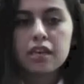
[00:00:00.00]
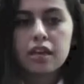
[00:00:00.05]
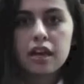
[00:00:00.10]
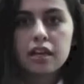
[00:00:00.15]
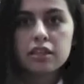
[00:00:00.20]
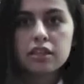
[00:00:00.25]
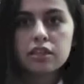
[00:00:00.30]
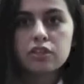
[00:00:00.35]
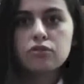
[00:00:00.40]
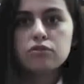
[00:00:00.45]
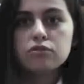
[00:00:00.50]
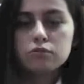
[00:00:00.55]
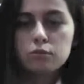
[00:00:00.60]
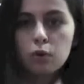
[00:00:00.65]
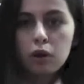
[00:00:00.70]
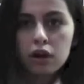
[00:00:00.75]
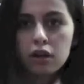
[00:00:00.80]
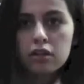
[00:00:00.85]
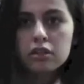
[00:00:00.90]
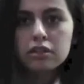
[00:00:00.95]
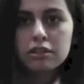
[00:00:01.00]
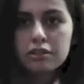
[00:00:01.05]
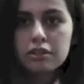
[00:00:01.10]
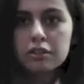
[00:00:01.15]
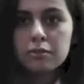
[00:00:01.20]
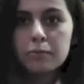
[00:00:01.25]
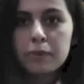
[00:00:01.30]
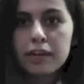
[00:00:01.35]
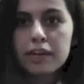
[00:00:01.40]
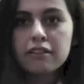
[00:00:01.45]
And then you walk a
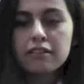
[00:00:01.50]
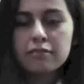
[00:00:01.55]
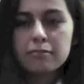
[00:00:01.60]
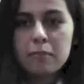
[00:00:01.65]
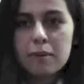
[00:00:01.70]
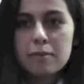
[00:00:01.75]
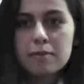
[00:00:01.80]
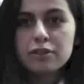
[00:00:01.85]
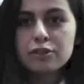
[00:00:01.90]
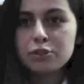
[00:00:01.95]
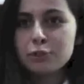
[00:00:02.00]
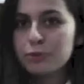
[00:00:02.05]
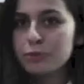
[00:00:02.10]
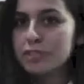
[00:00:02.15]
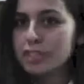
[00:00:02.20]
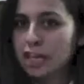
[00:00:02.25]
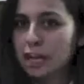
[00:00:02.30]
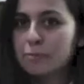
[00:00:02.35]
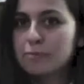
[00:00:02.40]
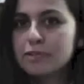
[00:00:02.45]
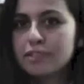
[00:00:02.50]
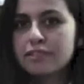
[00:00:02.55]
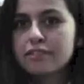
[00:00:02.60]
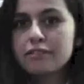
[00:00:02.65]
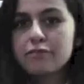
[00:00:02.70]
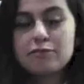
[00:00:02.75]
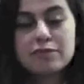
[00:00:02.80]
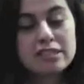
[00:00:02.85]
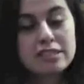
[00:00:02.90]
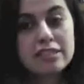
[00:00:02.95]
little bit, maybe 2 steps,
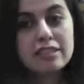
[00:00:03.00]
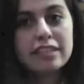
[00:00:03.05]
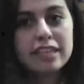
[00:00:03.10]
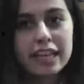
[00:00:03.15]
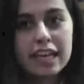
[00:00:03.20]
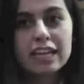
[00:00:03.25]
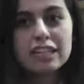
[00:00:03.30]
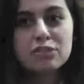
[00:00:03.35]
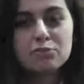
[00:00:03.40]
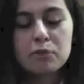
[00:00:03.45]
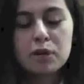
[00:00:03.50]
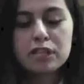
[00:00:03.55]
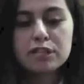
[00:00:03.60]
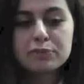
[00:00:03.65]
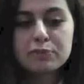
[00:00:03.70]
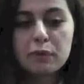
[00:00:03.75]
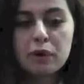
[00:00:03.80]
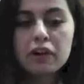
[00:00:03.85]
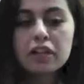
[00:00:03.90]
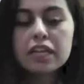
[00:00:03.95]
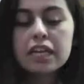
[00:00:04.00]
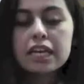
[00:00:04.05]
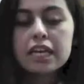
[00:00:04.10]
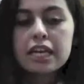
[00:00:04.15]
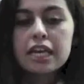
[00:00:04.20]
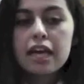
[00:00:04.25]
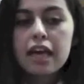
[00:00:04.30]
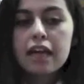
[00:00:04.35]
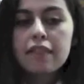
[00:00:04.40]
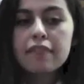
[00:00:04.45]
the facility again is pretty small,
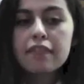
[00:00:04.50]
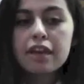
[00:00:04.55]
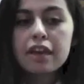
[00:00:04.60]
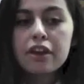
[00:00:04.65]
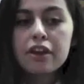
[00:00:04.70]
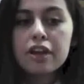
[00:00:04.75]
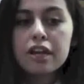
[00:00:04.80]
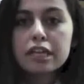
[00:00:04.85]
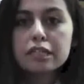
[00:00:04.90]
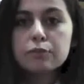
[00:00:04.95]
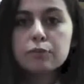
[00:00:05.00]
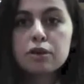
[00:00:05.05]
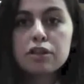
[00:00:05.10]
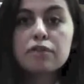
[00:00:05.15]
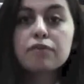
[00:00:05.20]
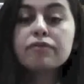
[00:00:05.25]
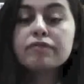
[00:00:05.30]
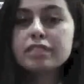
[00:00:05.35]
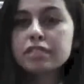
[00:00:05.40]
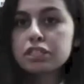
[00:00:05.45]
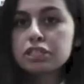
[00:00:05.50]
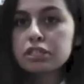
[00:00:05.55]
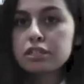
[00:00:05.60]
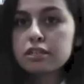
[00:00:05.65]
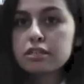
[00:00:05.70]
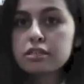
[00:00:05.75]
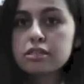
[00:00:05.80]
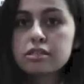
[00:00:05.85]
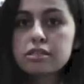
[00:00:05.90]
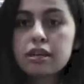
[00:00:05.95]
and there is where the physician
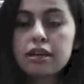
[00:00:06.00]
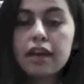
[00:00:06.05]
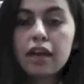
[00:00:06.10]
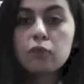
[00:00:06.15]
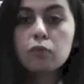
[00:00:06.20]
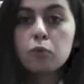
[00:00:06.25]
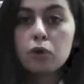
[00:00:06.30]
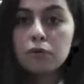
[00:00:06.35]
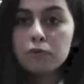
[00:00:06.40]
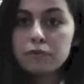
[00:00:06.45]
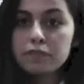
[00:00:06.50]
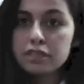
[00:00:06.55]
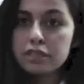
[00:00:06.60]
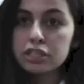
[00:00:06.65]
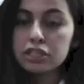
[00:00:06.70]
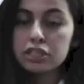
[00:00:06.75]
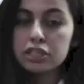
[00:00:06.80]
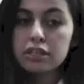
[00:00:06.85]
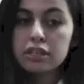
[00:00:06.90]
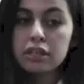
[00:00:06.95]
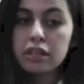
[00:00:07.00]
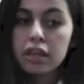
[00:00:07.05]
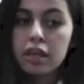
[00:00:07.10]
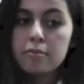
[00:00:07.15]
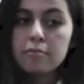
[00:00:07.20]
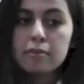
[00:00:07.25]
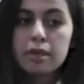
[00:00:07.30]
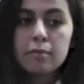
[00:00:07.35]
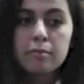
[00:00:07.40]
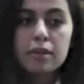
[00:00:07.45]
is. Again, 1 physician,
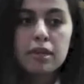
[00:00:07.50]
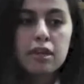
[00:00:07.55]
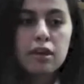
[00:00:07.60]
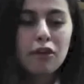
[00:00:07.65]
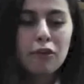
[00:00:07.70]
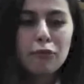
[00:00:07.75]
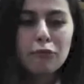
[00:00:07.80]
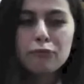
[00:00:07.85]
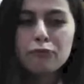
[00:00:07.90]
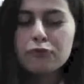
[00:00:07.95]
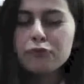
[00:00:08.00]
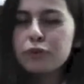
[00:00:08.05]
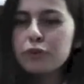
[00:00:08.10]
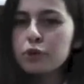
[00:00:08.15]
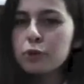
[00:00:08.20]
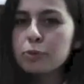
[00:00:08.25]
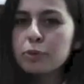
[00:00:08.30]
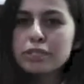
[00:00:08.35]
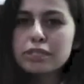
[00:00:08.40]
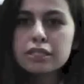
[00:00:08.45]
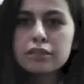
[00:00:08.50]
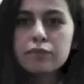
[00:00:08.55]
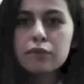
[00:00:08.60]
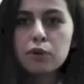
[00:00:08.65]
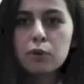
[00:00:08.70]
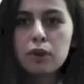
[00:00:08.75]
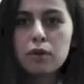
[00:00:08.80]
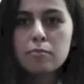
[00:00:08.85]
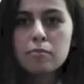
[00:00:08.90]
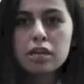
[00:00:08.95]
maybe a few pieces of
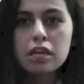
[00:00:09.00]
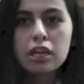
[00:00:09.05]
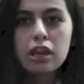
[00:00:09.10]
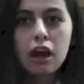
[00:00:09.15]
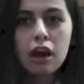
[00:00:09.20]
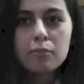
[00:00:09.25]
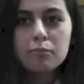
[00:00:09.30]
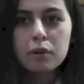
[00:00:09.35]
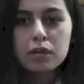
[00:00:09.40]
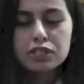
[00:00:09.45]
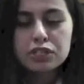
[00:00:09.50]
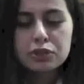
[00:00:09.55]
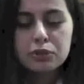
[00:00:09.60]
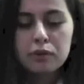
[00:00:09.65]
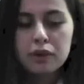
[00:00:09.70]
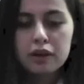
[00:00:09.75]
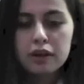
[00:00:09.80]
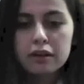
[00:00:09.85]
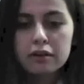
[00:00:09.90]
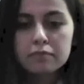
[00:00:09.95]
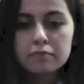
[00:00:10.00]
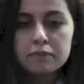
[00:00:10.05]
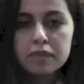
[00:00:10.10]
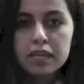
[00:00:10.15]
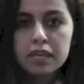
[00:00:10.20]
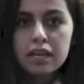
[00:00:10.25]
equipment, not much going on.